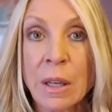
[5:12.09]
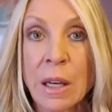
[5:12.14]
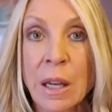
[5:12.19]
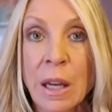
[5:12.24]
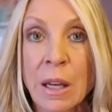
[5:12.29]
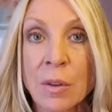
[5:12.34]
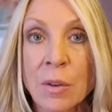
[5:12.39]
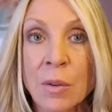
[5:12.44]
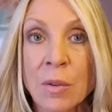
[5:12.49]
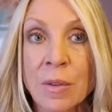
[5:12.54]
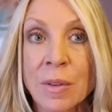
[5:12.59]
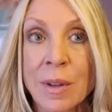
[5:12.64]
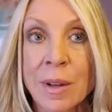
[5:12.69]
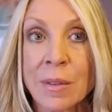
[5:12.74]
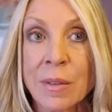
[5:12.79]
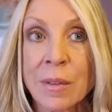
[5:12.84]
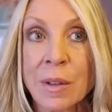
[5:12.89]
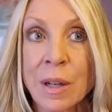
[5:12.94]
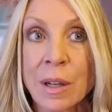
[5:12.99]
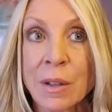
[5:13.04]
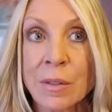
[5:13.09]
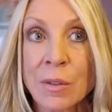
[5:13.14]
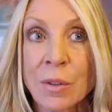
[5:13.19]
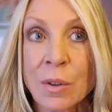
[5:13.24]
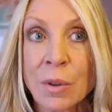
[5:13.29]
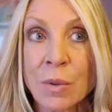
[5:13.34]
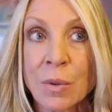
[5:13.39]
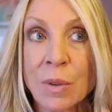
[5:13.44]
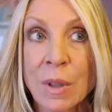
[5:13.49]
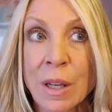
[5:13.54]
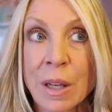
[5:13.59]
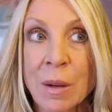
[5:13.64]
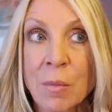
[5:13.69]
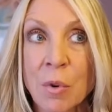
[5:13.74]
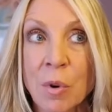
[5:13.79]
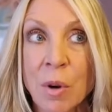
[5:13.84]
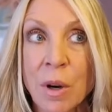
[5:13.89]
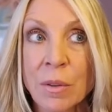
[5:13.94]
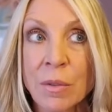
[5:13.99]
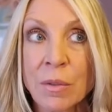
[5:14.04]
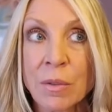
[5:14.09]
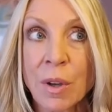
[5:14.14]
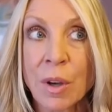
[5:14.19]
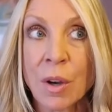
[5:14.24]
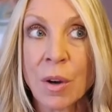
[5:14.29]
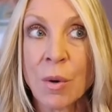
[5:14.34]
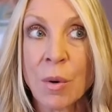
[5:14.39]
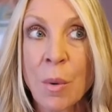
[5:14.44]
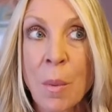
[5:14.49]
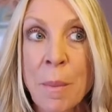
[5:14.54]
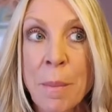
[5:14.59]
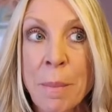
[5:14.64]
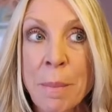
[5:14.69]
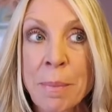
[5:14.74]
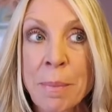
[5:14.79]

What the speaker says: and not use that as an excuse anymore. So